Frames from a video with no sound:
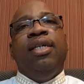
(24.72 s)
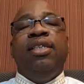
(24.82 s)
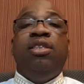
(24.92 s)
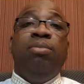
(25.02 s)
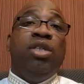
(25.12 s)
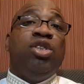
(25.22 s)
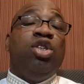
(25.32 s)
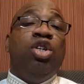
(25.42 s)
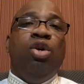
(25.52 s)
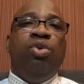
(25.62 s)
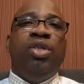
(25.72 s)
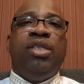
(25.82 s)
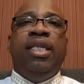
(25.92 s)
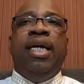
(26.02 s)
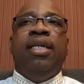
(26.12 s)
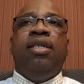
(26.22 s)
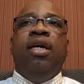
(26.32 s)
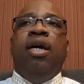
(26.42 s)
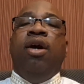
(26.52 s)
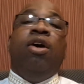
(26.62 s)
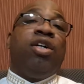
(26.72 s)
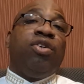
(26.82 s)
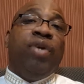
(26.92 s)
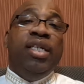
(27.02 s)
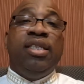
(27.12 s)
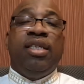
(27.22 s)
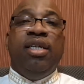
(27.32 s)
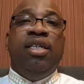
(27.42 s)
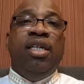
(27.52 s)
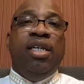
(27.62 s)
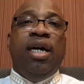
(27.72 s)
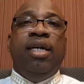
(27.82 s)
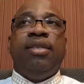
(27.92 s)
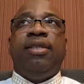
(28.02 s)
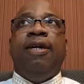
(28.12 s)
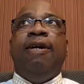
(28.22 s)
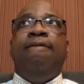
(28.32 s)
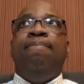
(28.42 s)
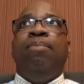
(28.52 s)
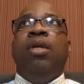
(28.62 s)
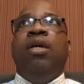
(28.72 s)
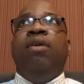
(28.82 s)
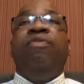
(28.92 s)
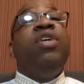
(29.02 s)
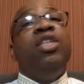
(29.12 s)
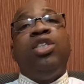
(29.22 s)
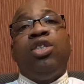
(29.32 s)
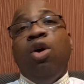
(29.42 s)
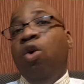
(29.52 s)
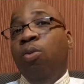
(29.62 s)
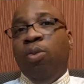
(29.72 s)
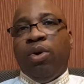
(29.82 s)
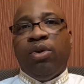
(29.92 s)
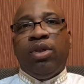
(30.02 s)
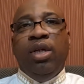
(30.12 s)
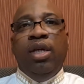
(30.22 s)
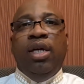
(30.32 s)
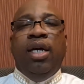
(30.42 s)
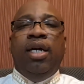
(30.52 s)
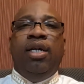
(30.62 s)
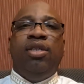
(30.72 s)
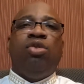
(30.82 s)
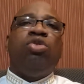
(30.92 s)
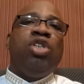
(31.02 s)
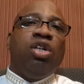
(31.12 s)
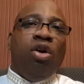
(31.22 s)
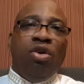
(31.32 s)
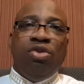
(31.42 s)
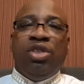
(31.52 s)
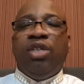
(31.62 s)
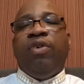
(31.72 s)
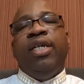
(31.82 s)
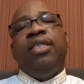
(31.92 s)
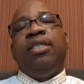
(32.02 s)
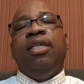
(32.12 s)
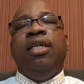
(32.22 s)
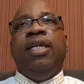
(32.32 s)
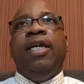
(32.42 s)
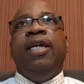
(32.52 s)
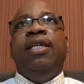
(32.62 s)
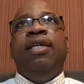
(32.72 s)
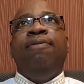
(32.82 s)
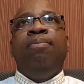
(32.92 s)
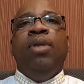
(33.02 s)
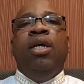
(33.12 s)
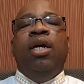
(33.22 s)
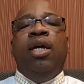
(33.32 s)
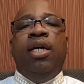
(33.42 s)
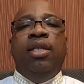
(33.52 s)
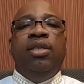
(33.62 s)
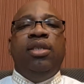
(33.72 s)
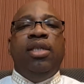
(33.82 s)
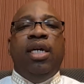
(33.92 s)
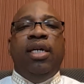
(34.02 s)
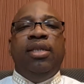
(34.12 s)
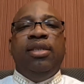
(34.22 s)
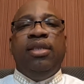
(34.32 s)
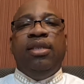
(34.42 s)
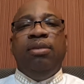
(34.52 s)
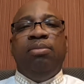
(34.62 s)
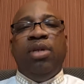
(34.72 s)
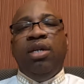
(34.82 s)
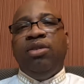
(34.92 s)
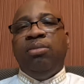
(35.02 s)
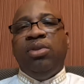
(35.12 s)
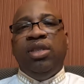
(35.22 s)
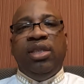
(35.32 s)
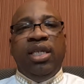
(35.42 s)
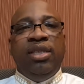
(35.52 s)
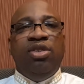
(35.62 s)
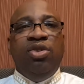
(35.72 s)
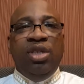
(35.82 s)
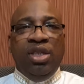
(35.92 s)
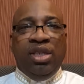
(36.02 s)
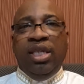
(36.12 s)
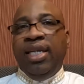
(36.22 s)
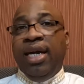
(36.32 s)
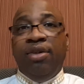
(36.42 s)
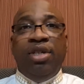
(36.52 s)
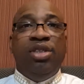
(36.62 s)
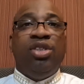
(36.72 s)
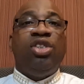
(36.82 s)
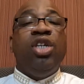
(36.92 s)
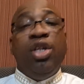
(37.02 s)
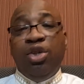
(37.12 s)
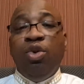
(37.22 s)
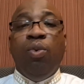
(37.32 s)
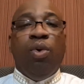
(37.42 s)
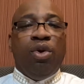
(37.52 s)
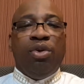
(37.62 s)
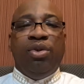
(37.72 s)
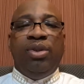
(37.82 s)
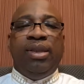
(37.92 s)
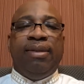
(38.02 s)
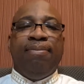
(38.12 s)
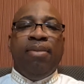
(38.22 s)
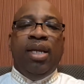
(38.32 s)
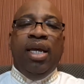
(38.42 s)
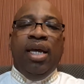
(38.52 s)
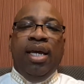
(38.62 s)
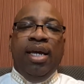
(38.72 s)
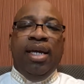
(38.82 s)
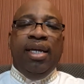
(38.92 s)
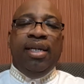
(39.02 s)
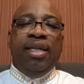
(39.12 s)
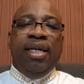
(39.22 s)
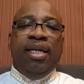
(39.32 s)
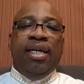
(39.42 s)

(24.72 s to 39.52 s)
guess she must have noticed that our grandson did not finish his homework. So she calls the grandson in and she tells him, she says, "You need to sit down and study your words." And